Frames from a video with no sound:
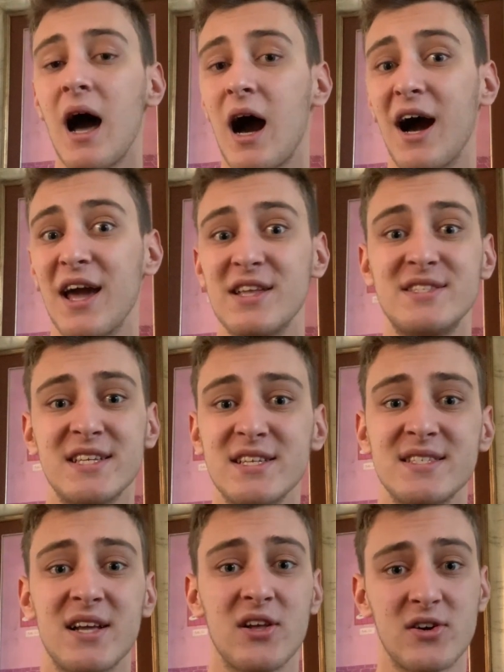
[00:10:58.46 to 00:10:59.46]
I
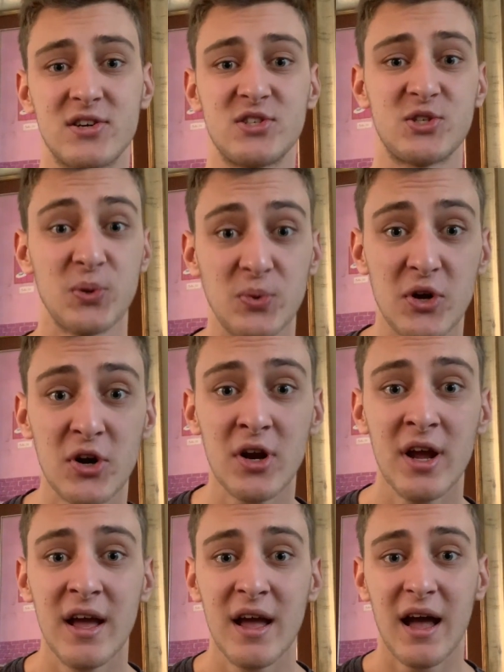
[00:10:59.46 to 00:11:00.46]
didn't tell her sooner,
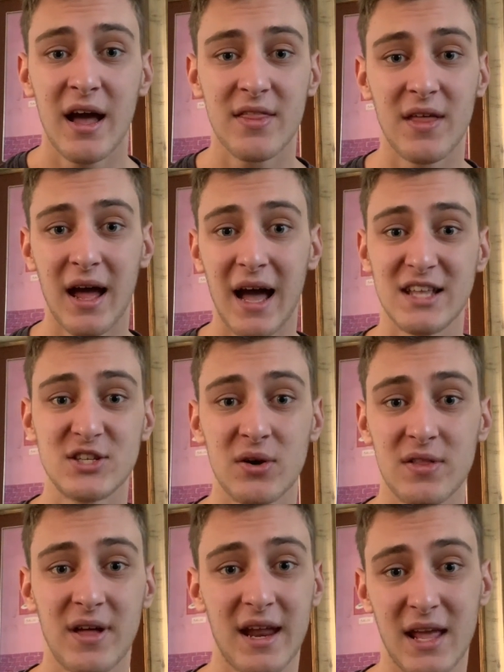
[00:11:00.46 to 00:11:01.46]

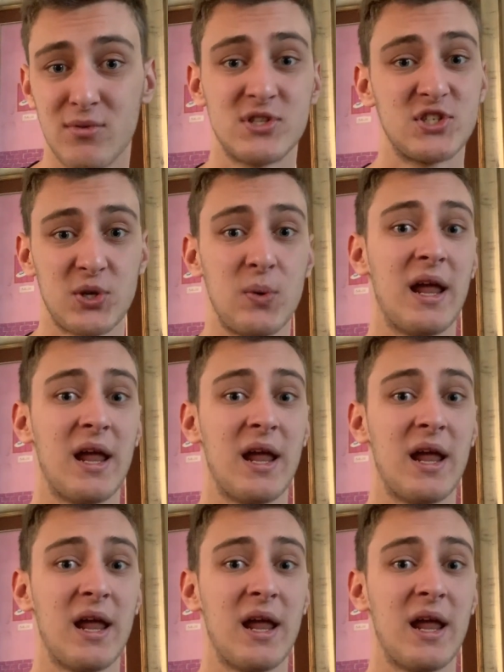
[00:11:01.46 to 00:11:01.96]
that it's too